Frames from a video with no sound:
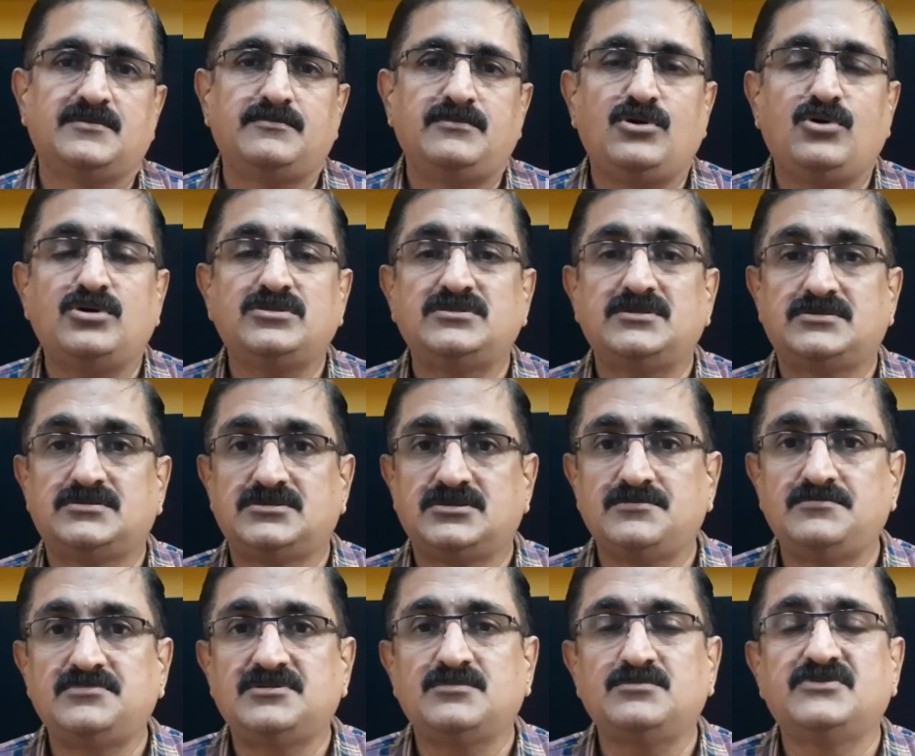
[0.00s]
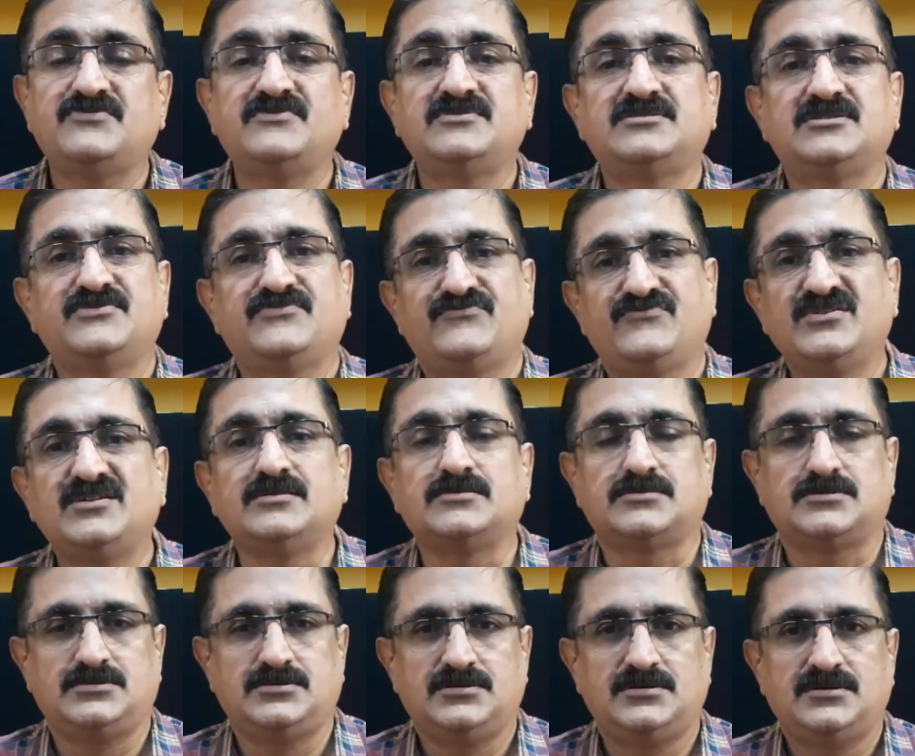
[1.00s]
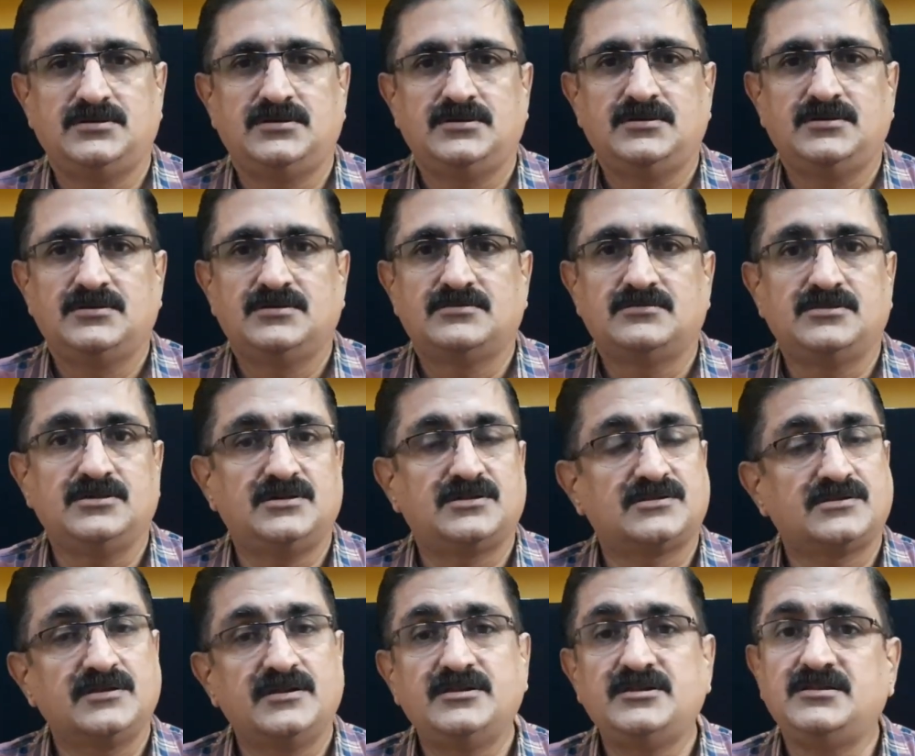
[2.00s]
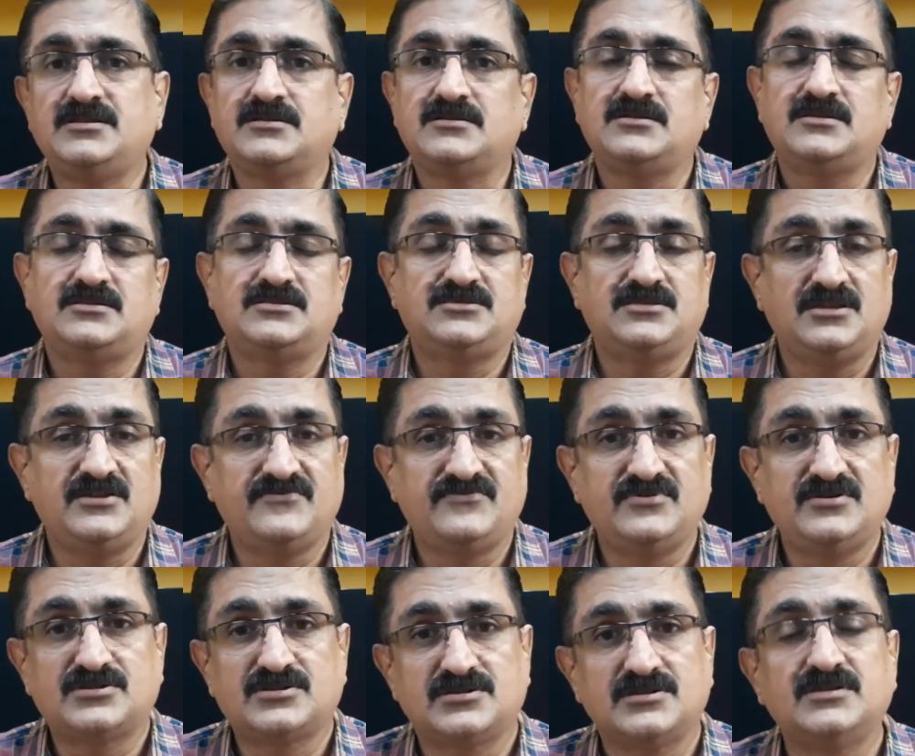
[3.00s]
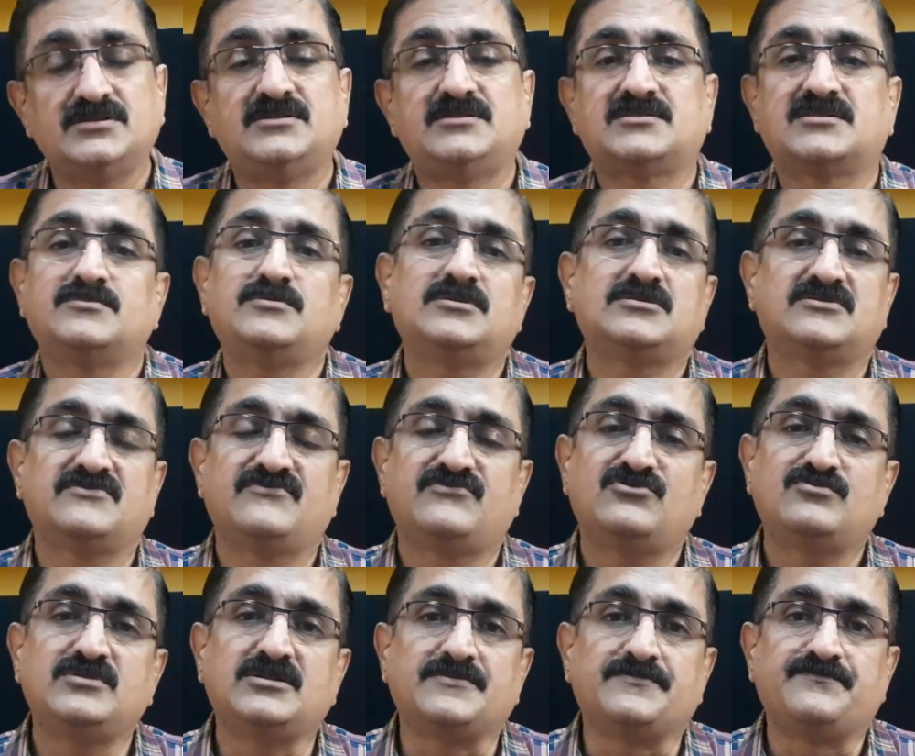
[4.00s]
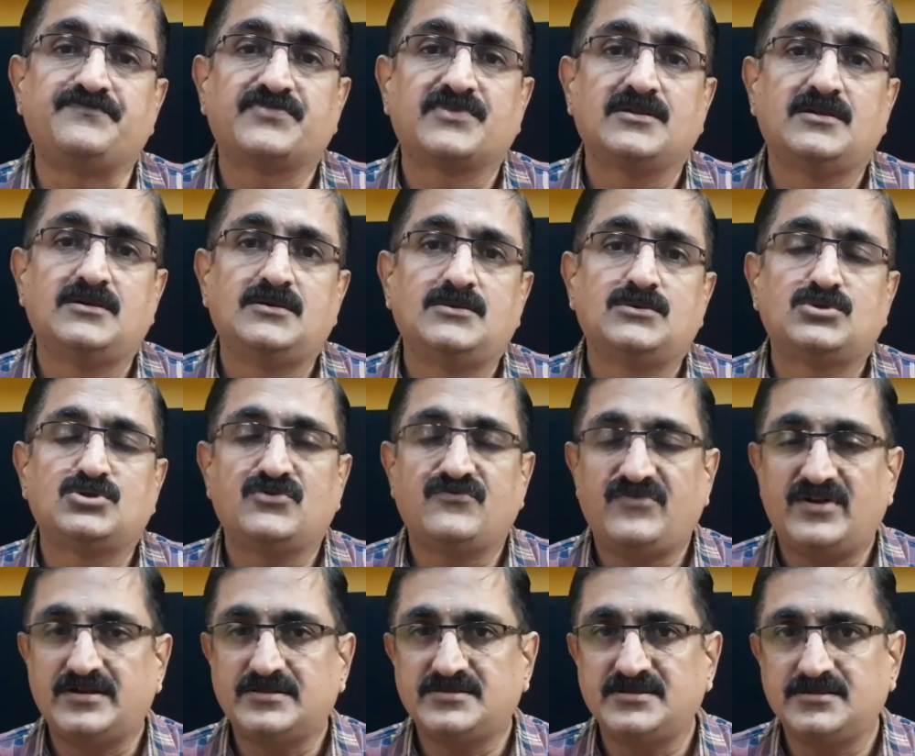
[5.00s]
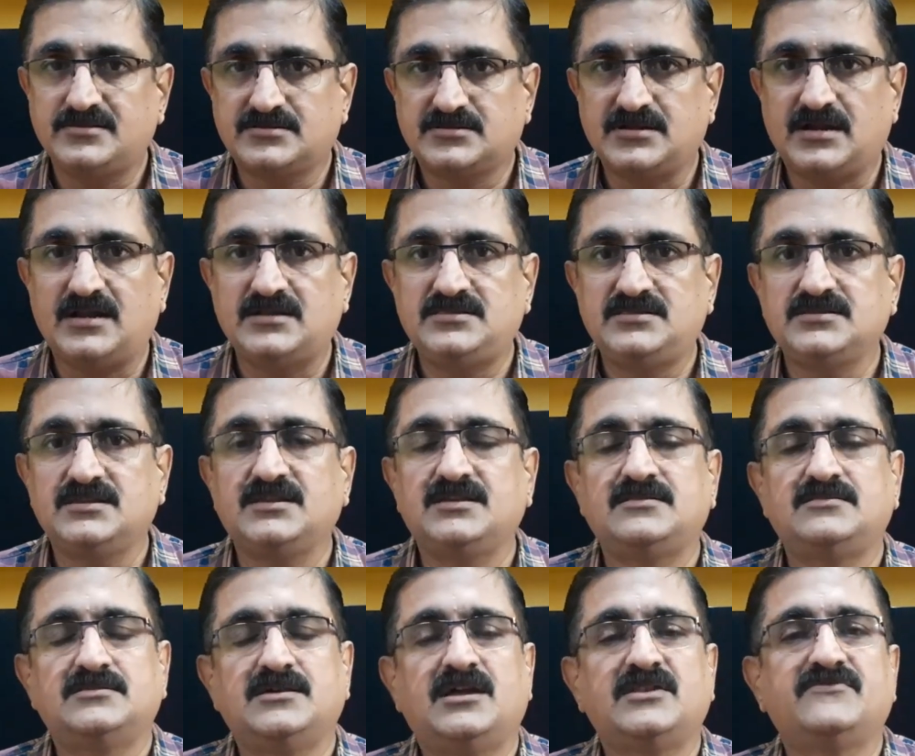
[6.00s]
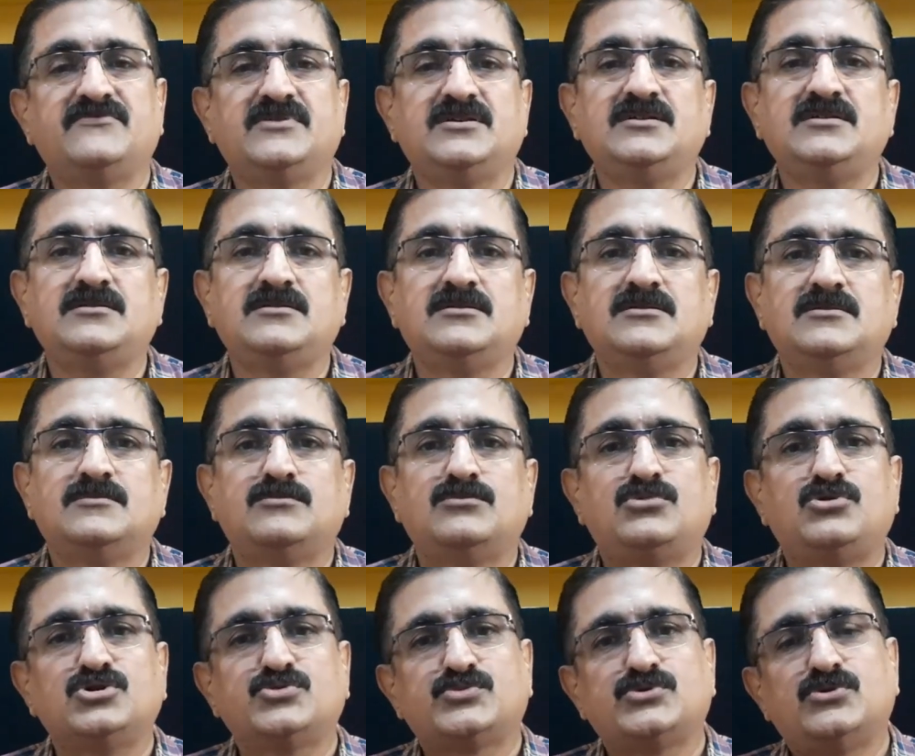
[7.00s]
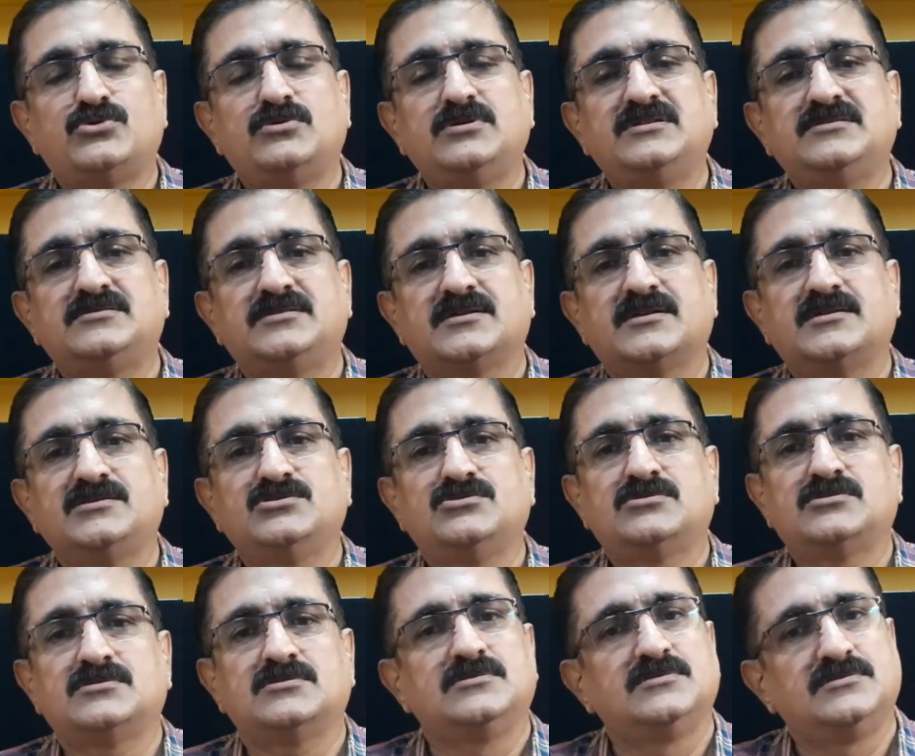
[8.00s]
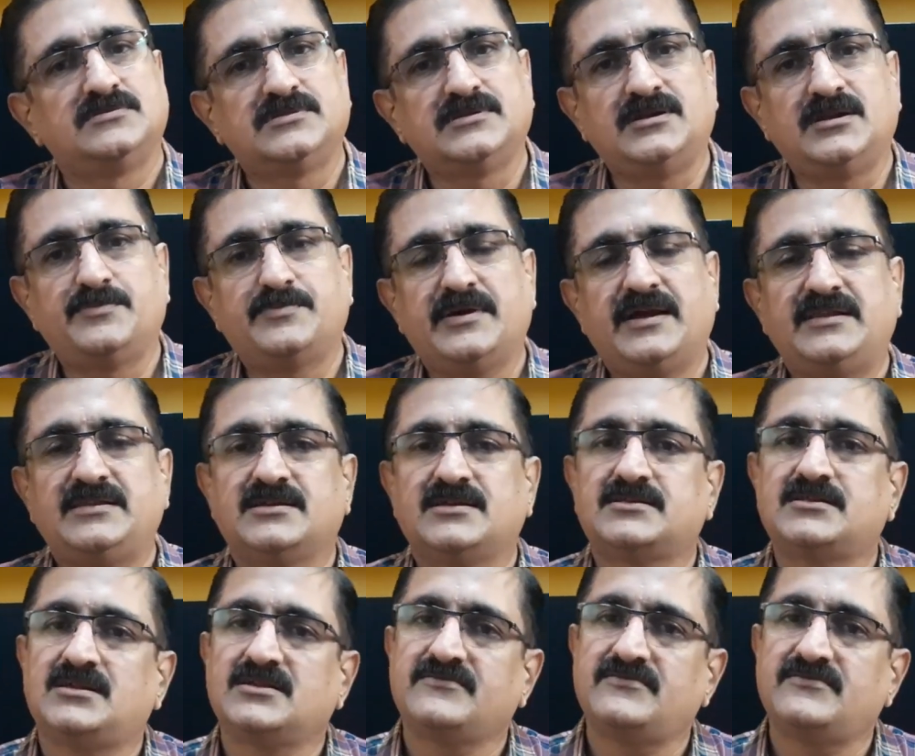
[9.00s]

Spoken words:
Because the symptoms which I faced, they were really troublesome for me. So once I start thinking in that way, most probably second or third panic attack